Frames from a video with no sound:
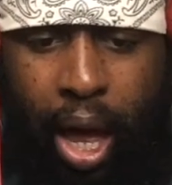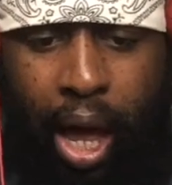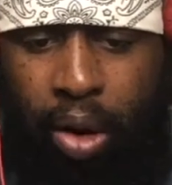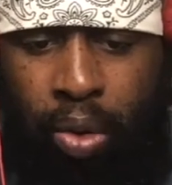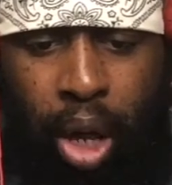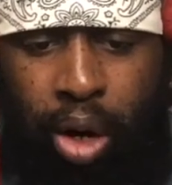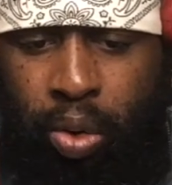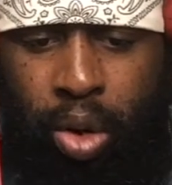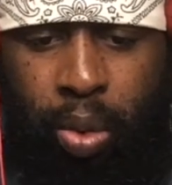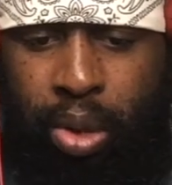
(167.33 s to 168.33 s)
I
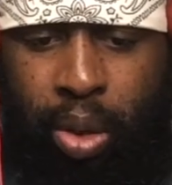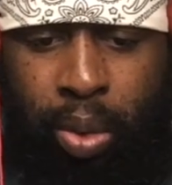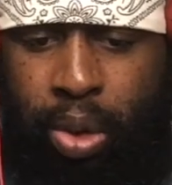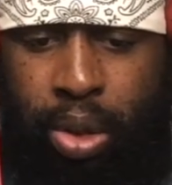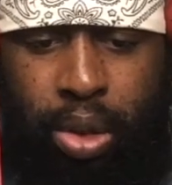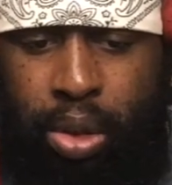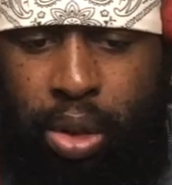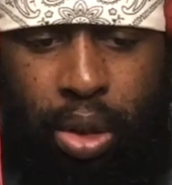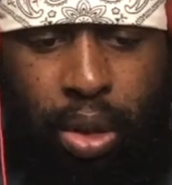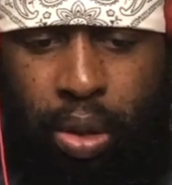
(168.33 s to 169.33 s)
don't know what that was.
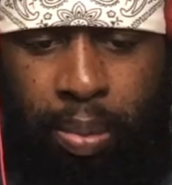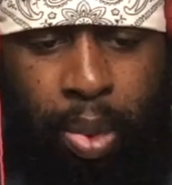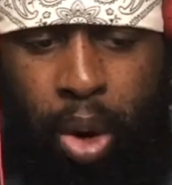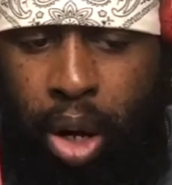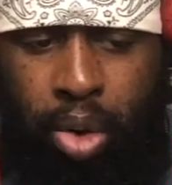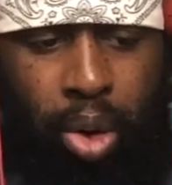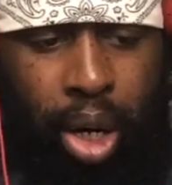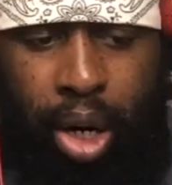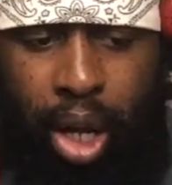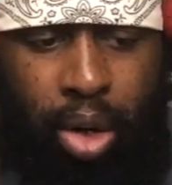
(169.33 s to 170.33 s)
Boy, do I
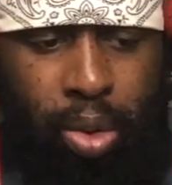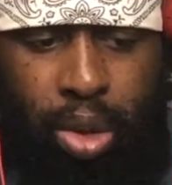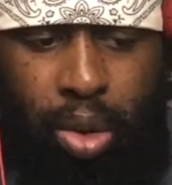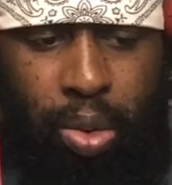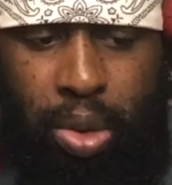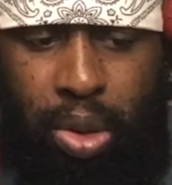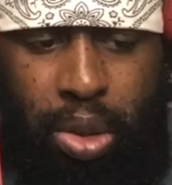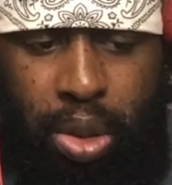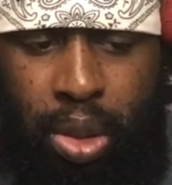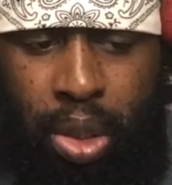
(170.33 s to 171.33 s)
not know what that
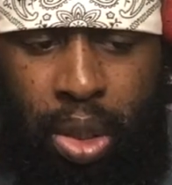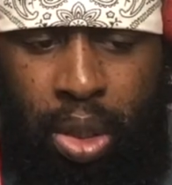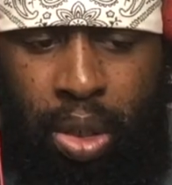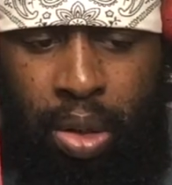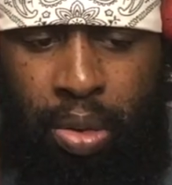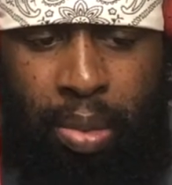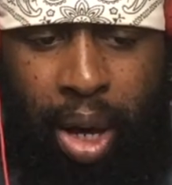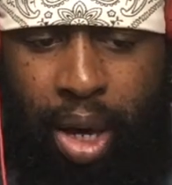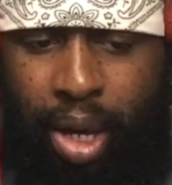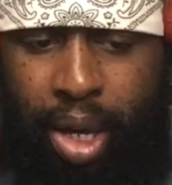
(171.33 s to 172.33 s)
was.
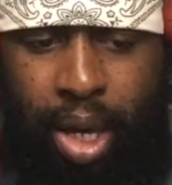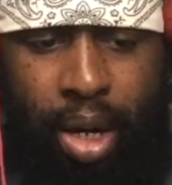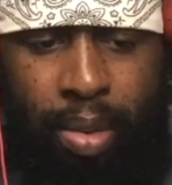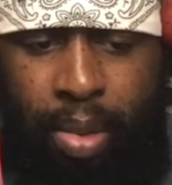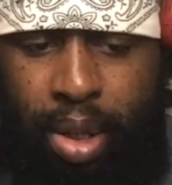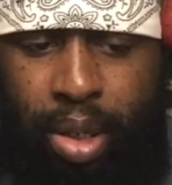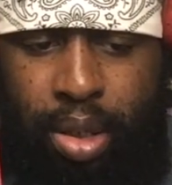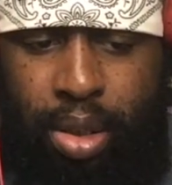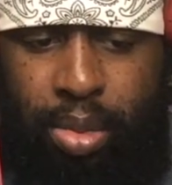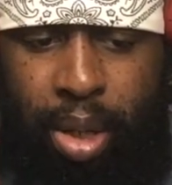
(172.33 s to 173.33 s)
By any
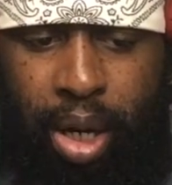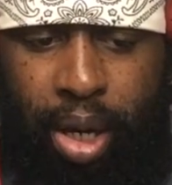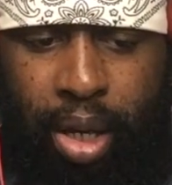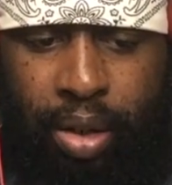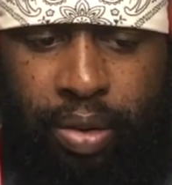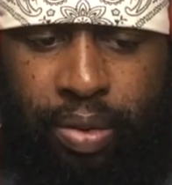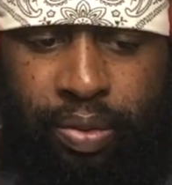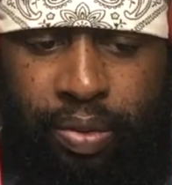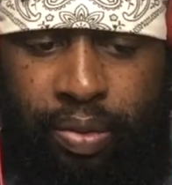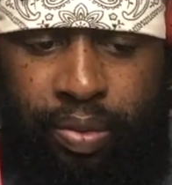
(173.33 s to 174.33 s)
means, man.
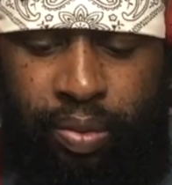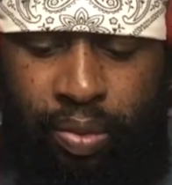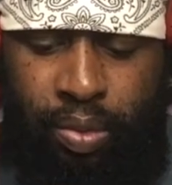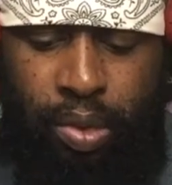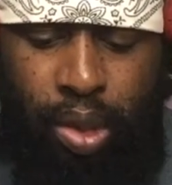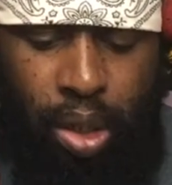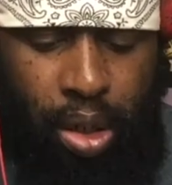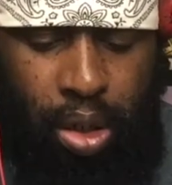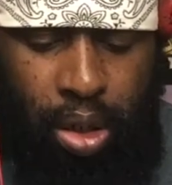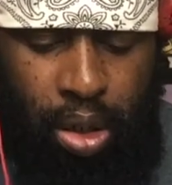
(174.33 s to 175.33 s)

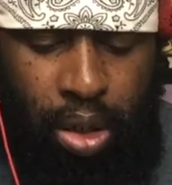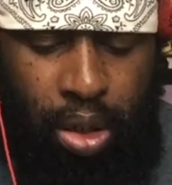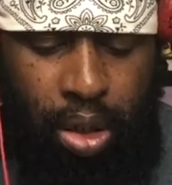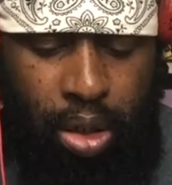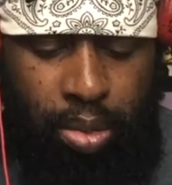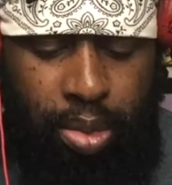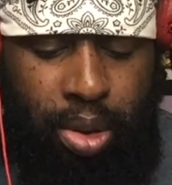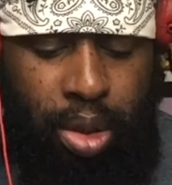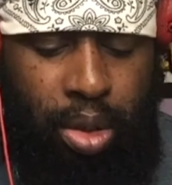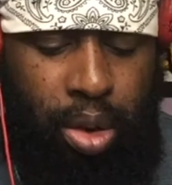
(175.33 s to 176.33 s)
Let me
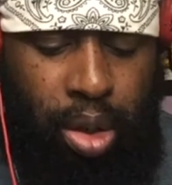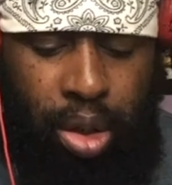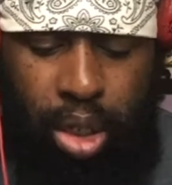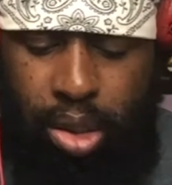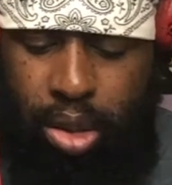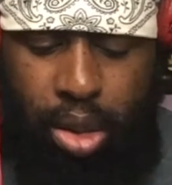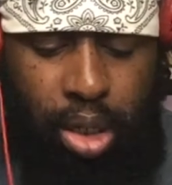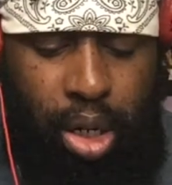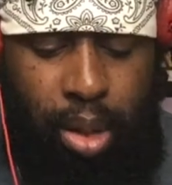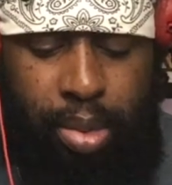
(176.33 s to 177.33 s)
see. Can I look at a
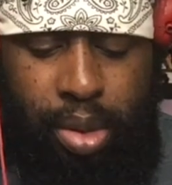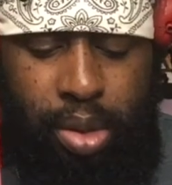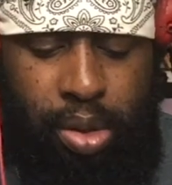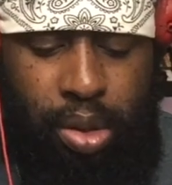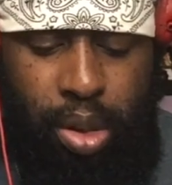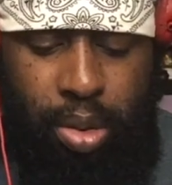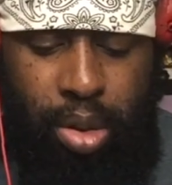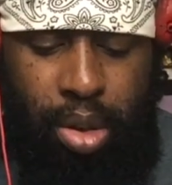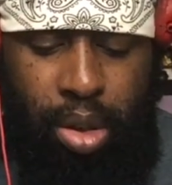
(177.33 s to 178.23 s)
synopsis or something?